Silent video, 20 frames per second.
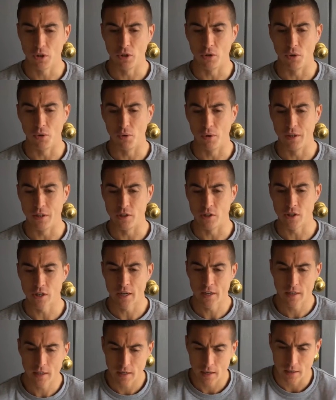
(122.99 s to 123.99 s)
what you do is,
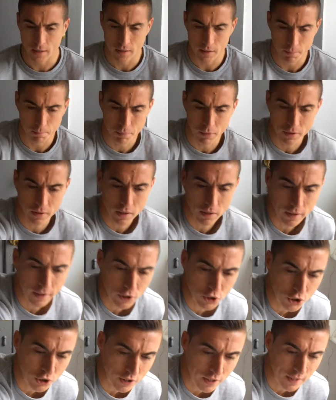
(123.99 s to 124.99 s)
in the blood
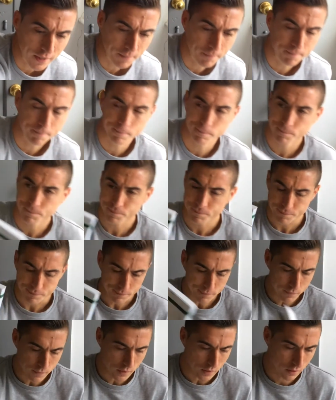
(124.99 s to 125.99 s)
collection kit,
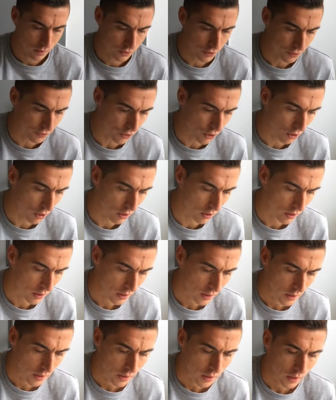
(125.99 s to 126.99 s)
you've got
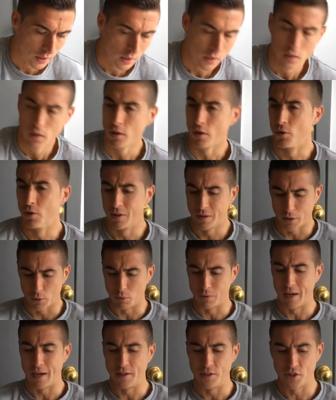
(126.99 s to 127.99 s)
a
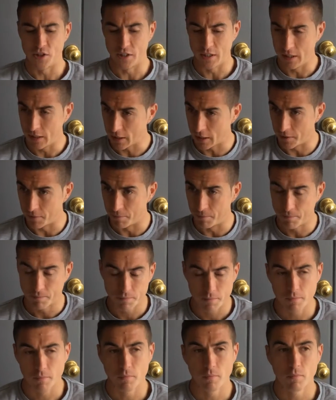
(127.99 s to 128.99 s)
little lancet you can
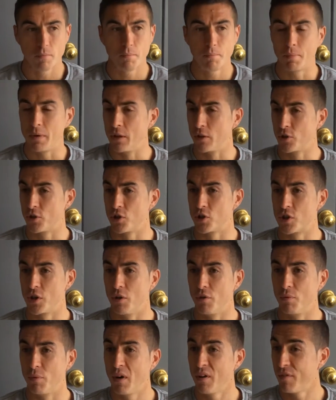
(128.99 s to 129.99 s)
pierce
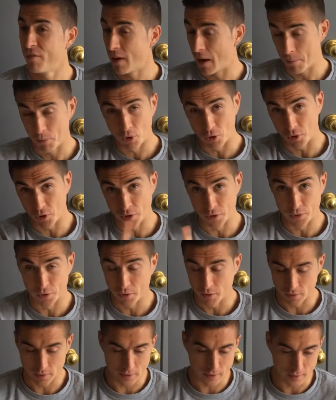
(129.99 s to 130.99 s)
yourself with. I'm not going to do it
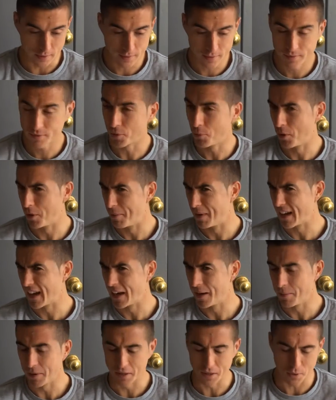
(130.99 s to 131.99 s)
on here, don't want to make
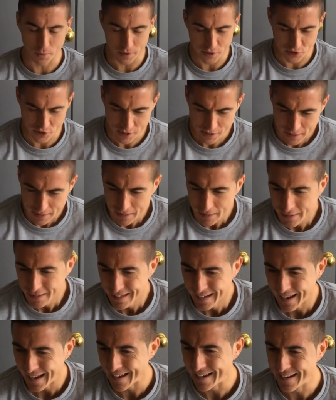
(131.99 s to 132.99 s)
anybody queasy.
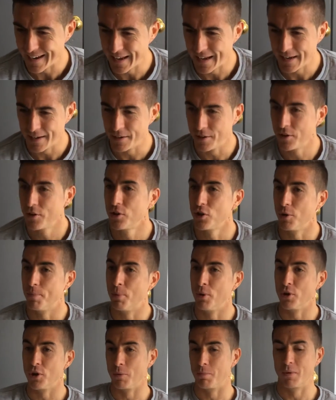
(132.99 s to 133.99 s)
And then you
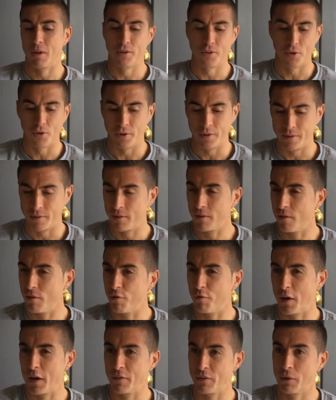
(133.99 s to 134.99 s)
put your blood on
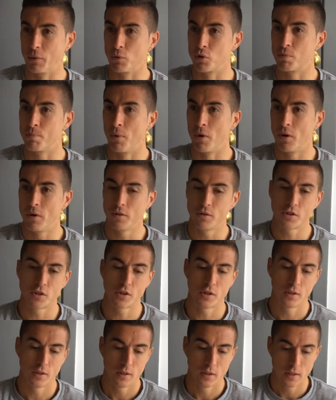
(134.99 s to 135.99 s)
5 little
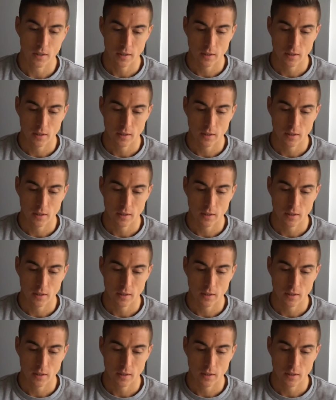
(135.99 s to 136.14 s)
spots,